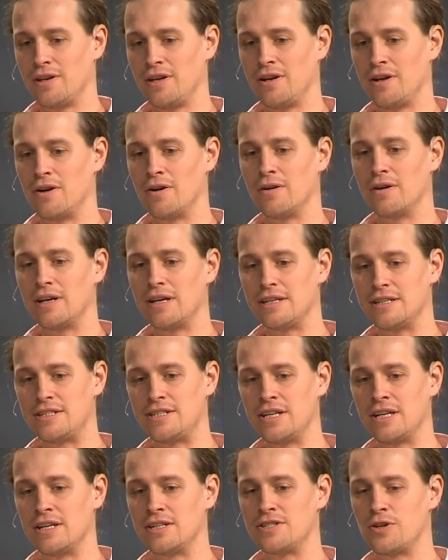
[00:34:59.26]
you know,
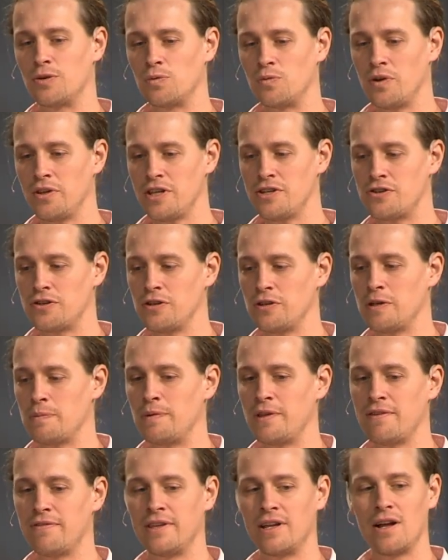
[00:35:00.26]
to really truly
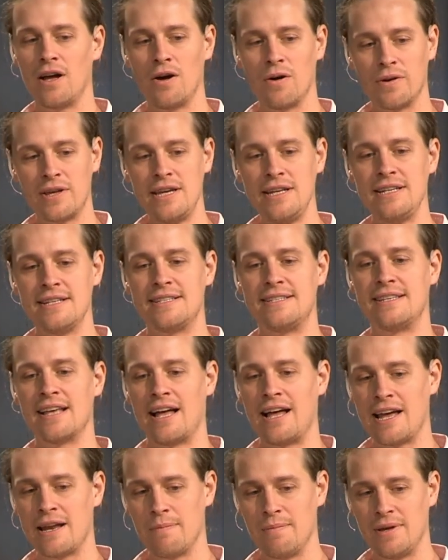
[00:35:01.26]
believe that, oh, he
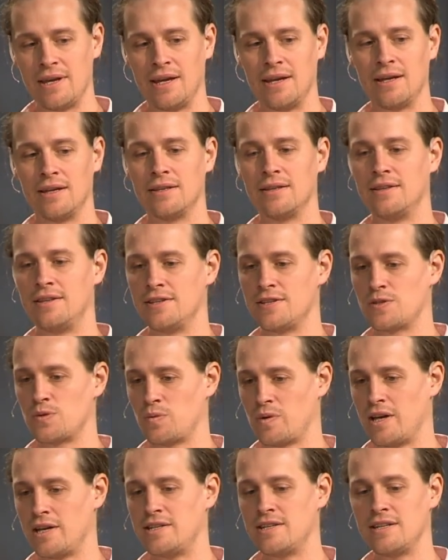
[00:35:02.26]
designed me
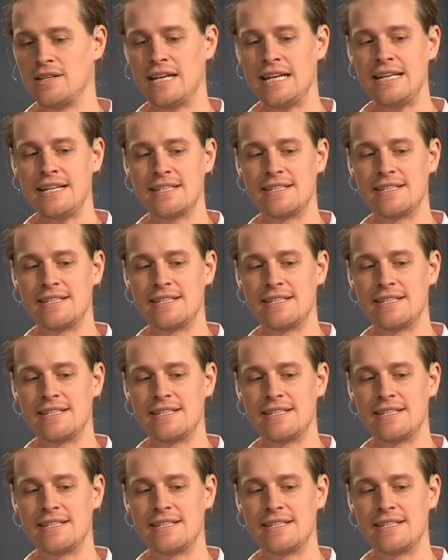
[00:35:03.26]
this way. He